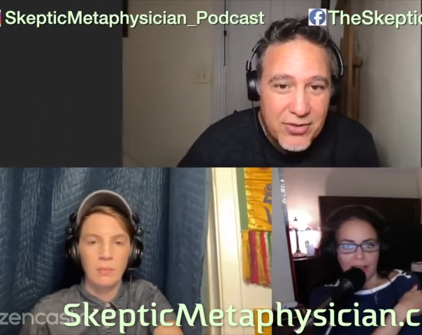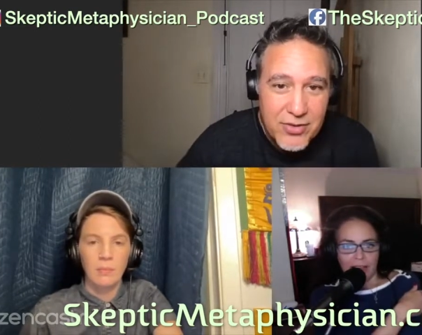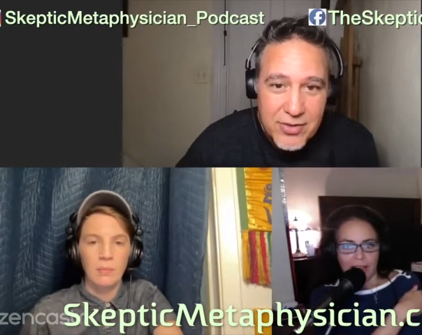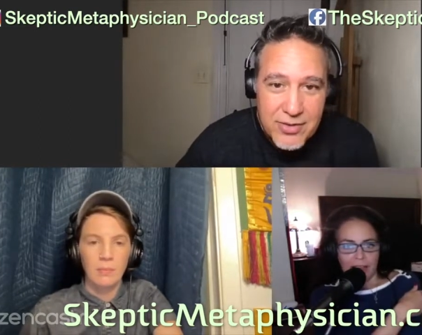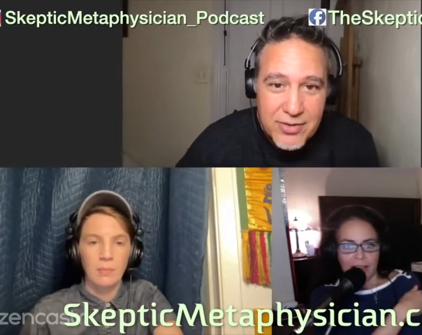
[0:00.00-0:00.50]

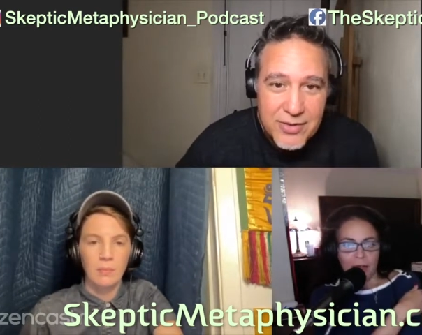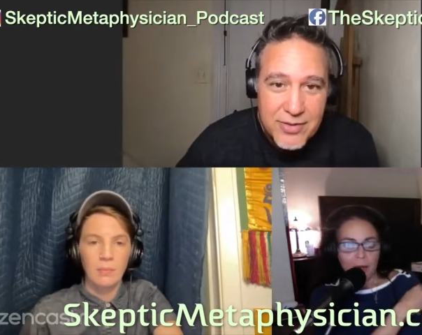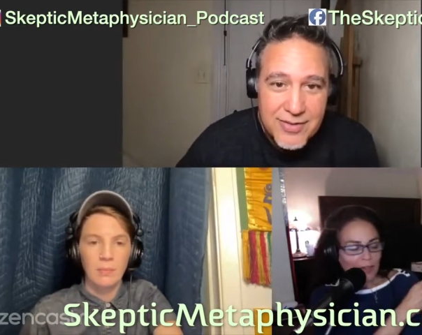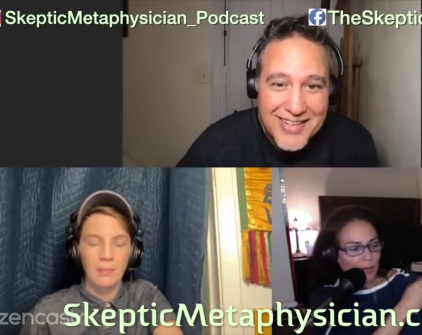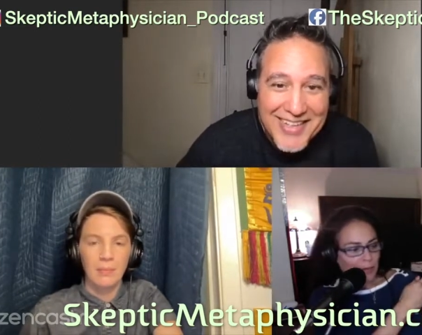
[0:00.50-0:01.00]
Speaker 1: guest.
Speaker 2: No,
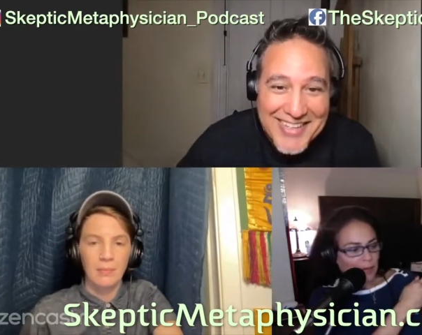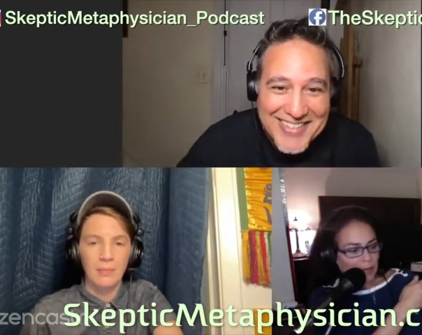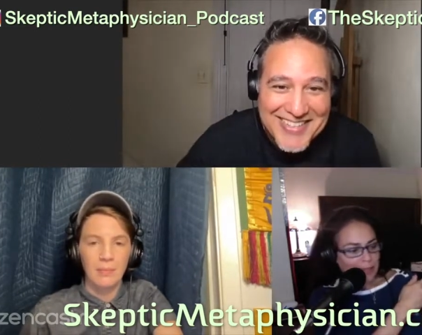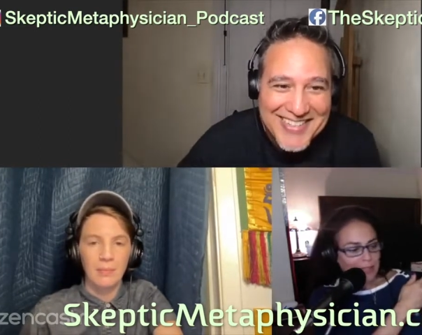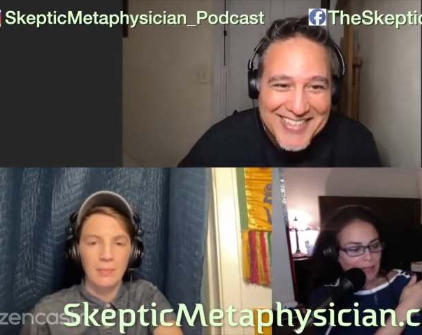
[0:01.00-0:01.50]
I know, but
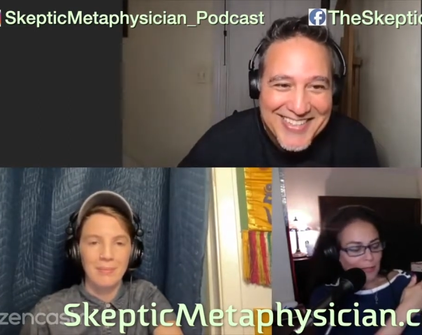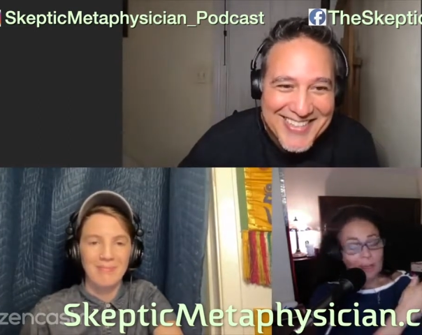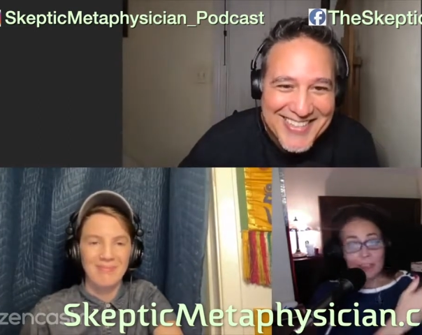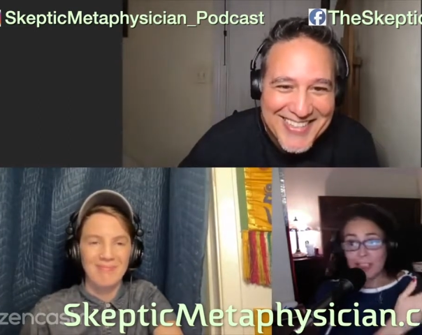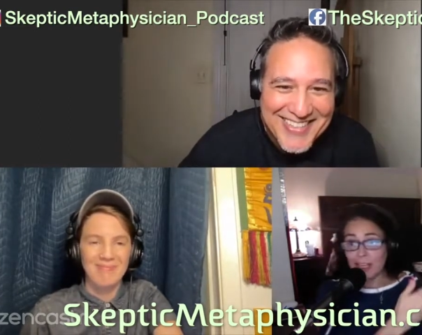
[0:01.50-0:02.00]
I'm asking.
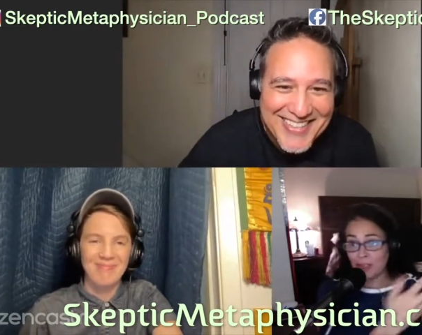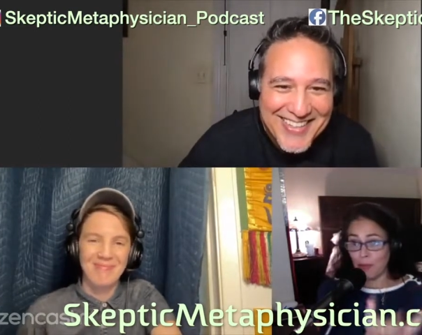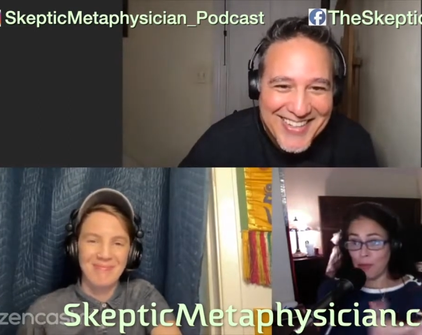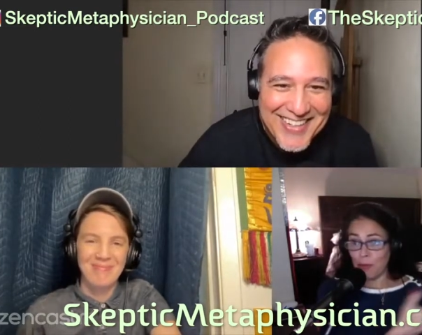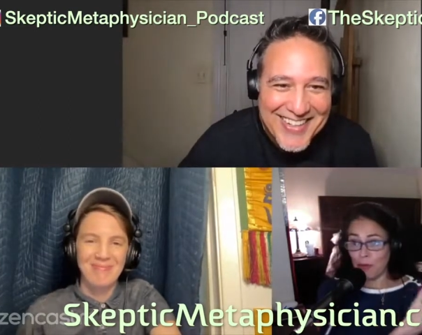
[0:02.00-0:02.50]
well, this is
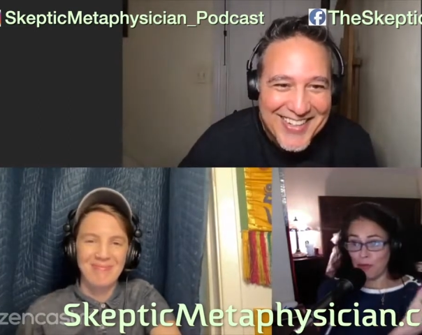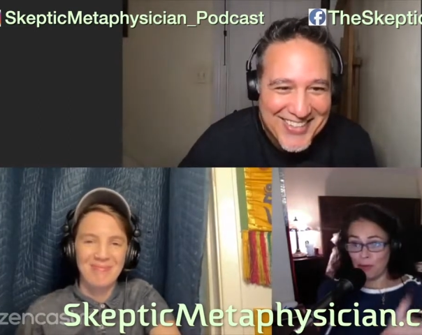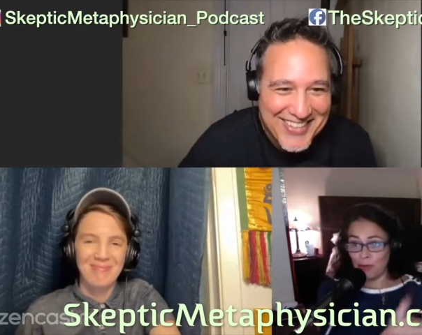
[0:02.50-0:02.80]
actually for both of